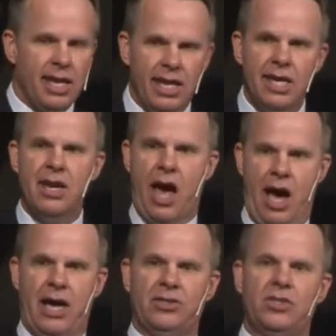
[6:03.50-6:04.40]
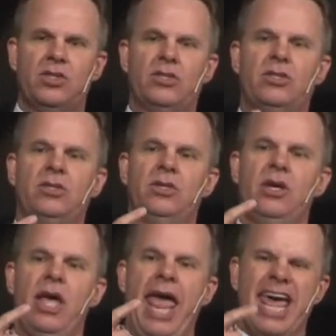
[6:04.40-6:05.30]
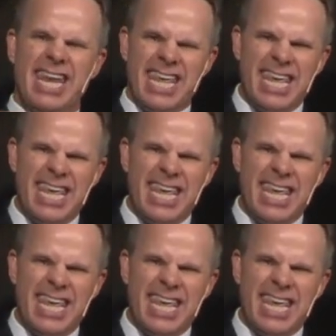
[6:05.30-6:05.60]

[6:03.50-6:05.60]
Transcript: in us an